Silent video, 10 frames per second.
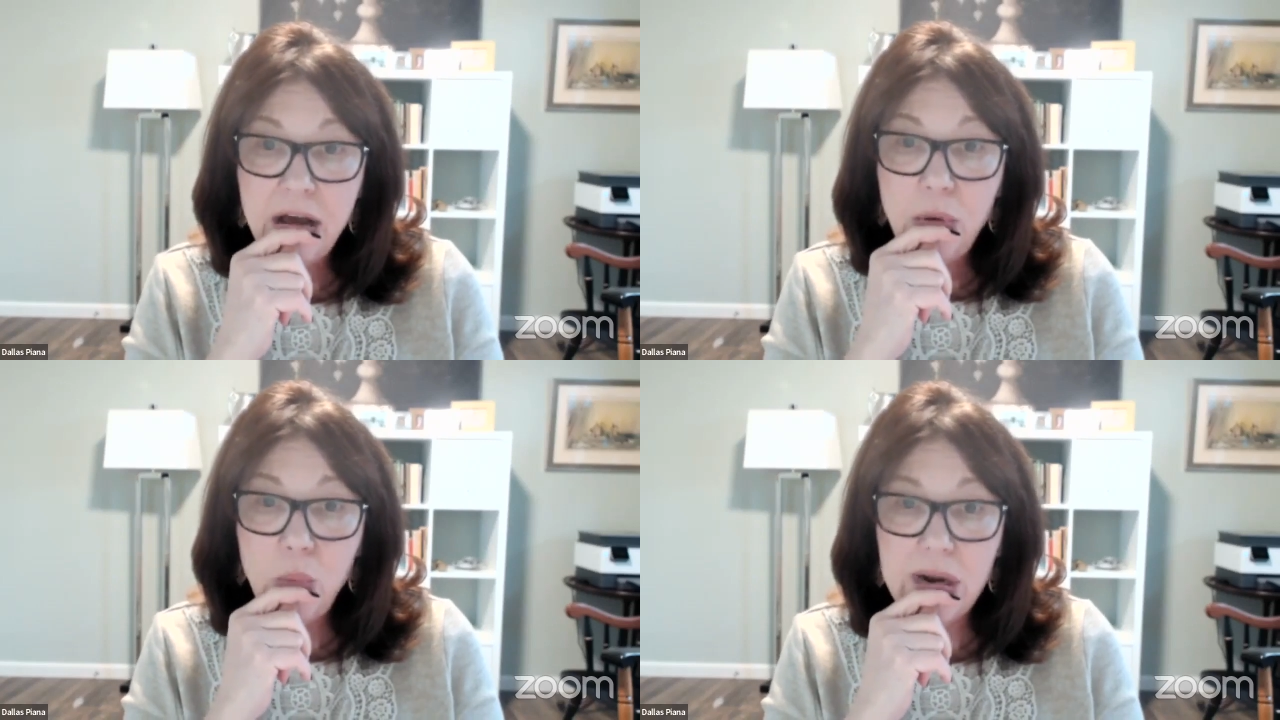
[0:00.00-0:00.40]

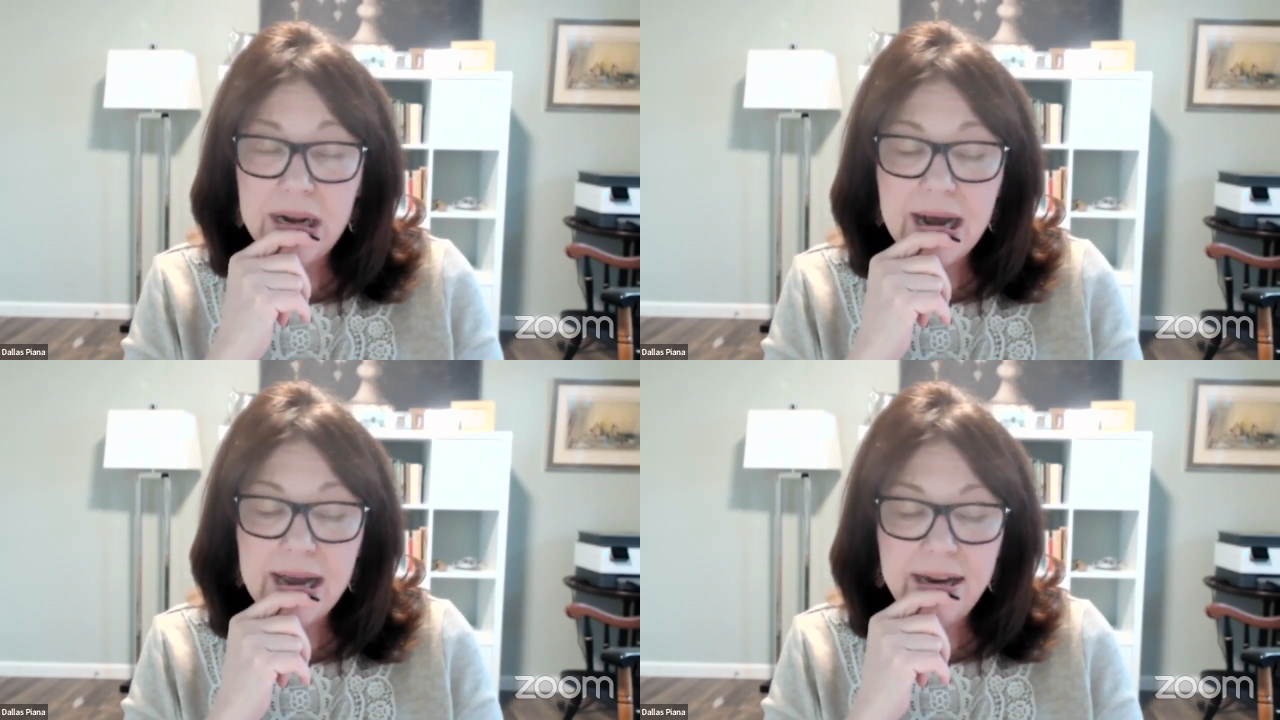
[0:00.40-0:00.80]
what
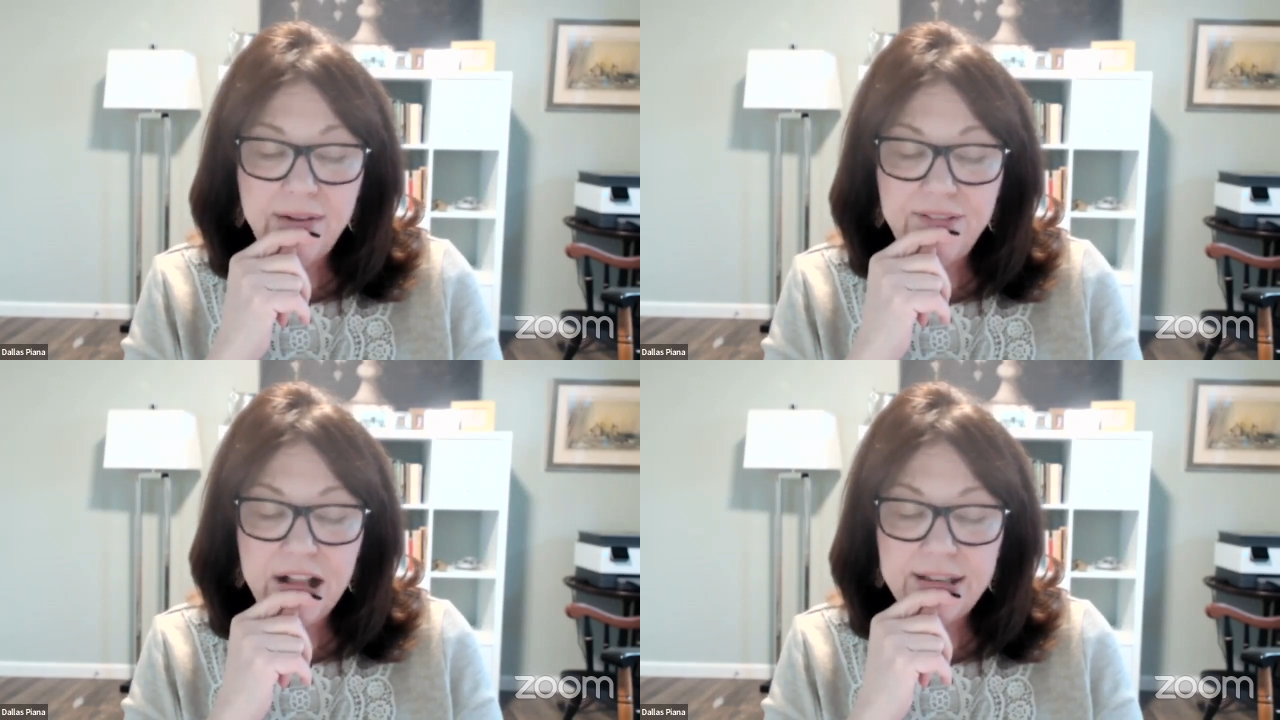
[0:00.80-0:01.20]
kind
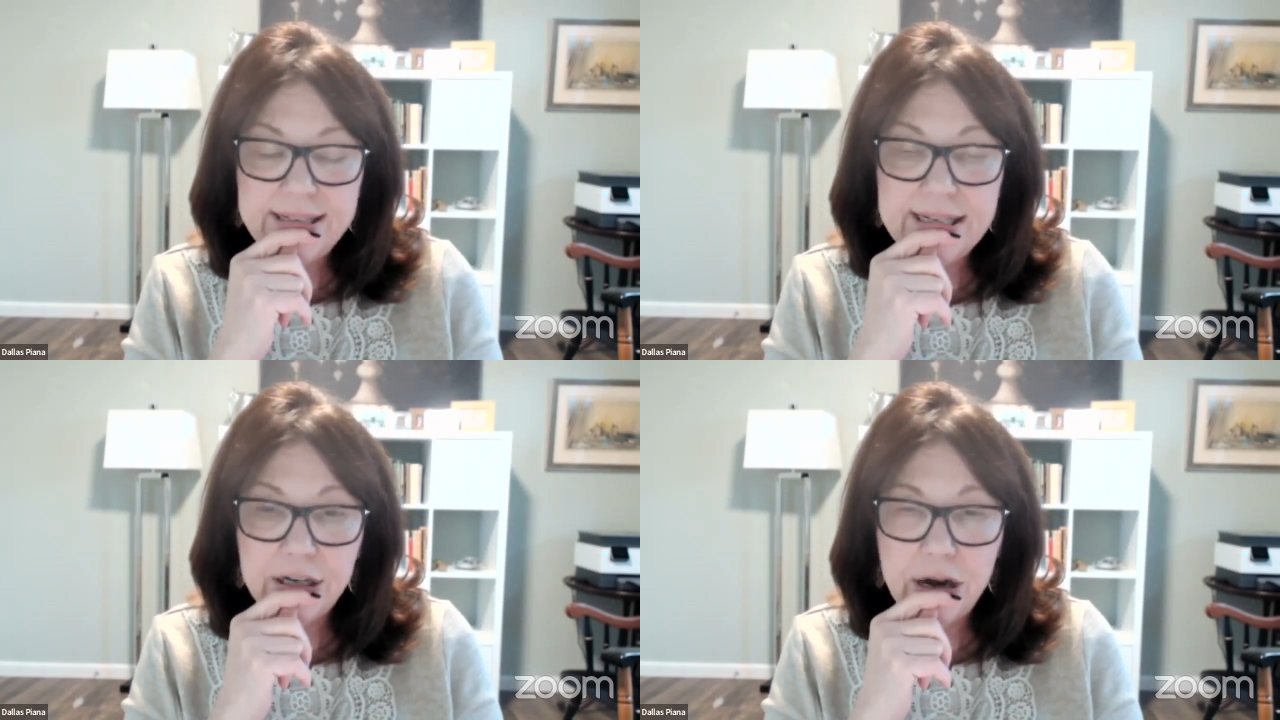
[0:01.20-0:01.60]
of
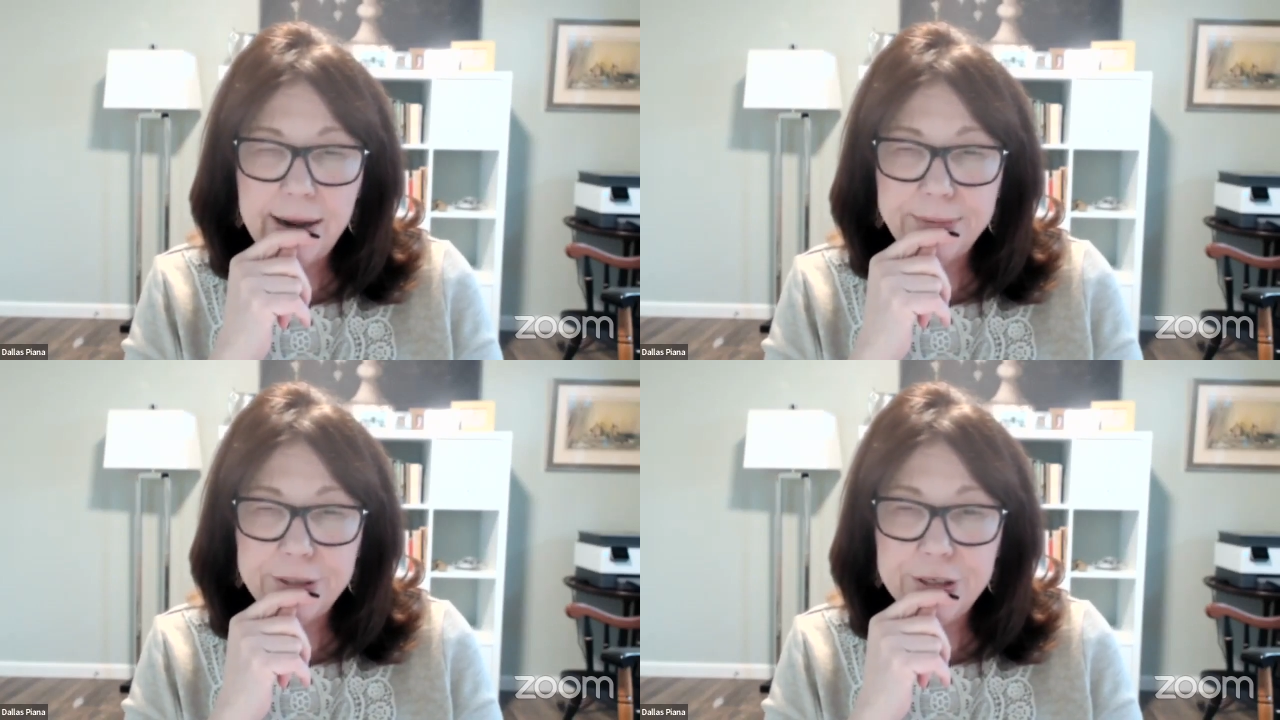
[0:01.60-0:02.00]
volunteer
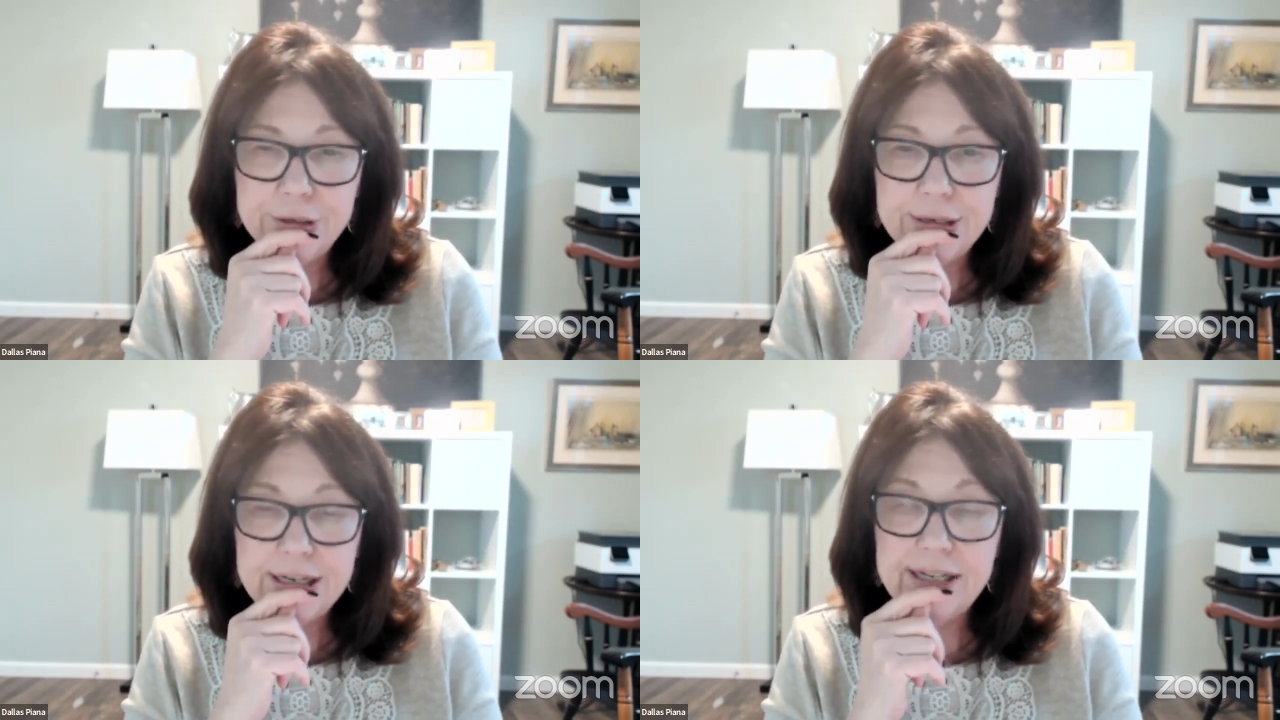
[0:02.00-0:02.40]

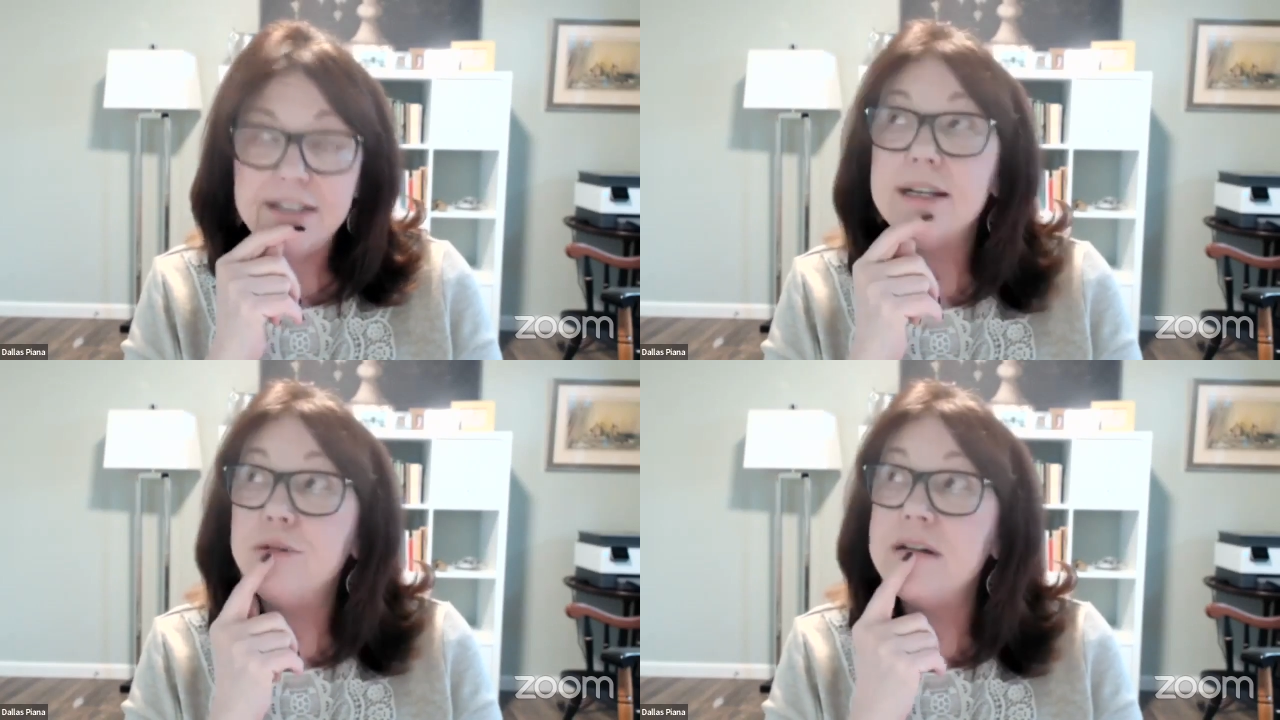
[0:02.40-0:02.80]
opportunities?
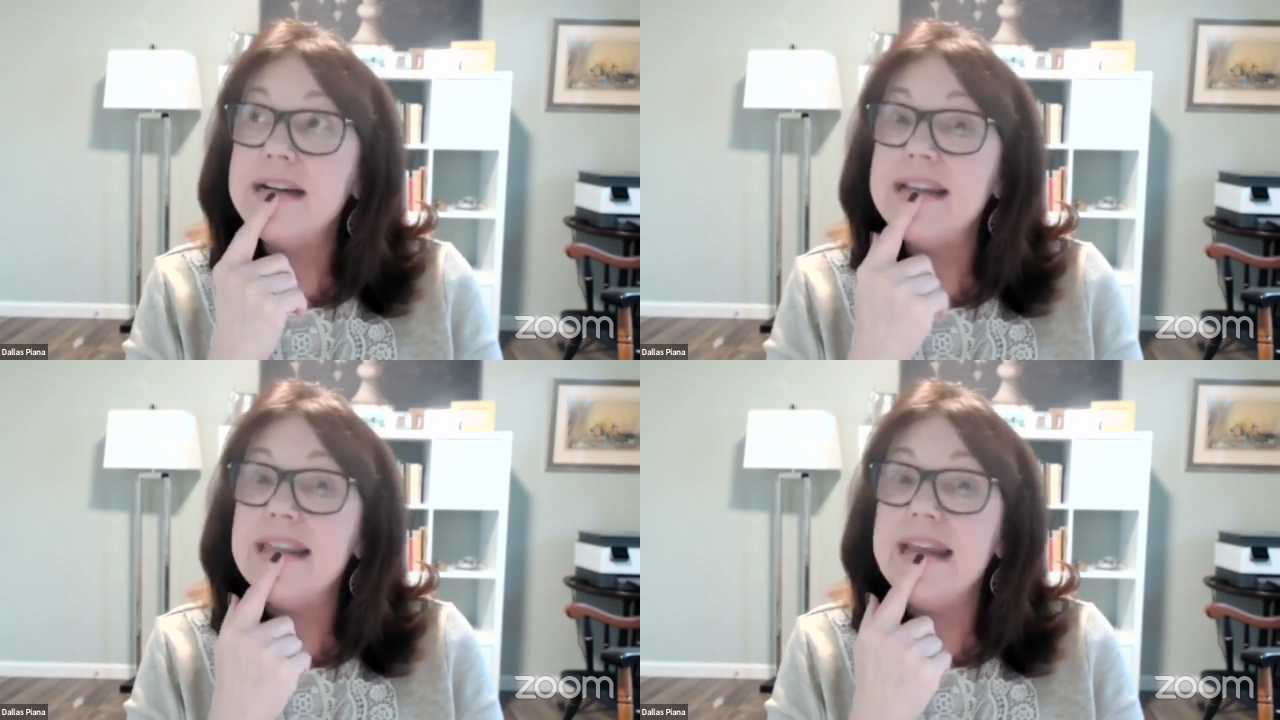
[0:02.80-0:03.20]
I'm trying
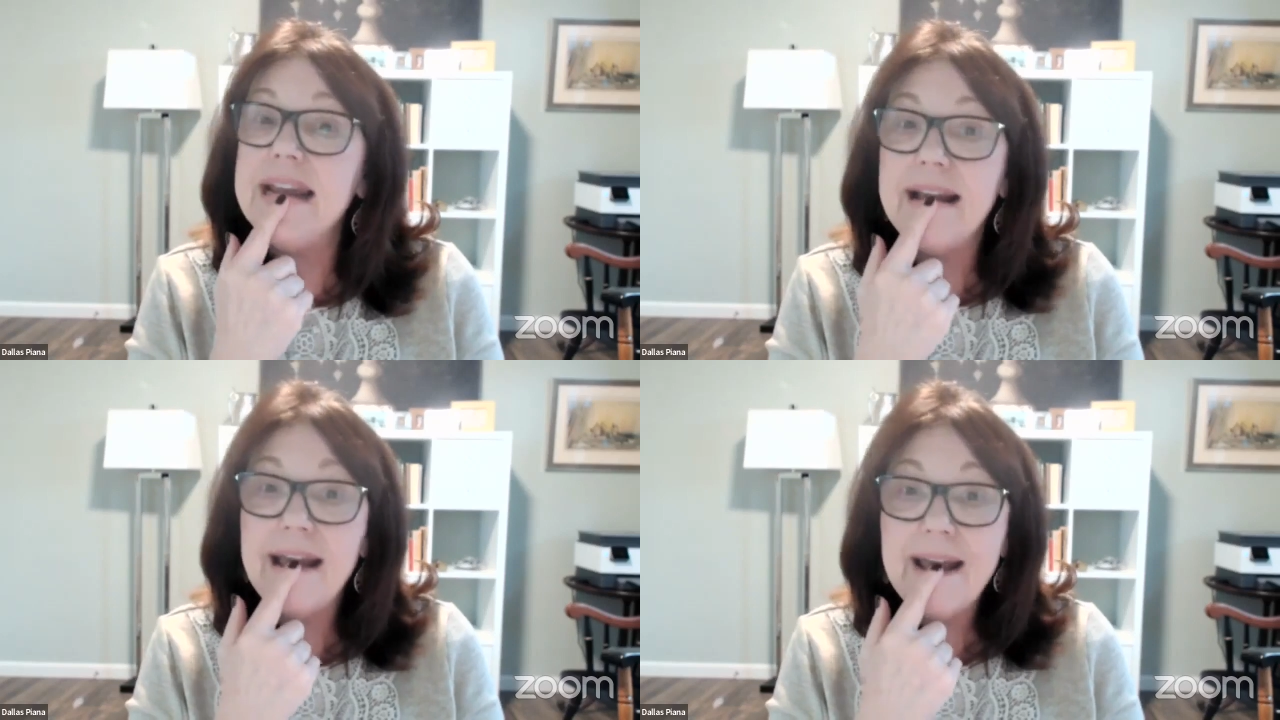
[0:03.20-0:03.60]
to
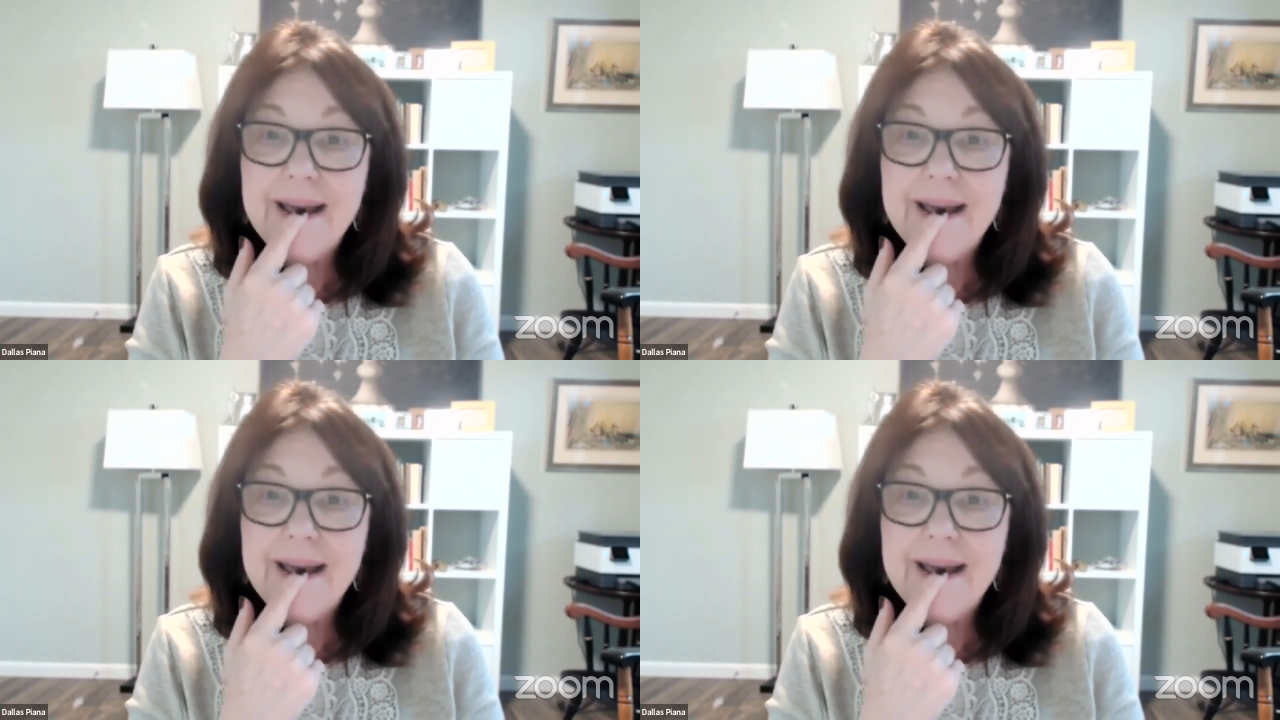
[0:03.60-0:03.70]
think.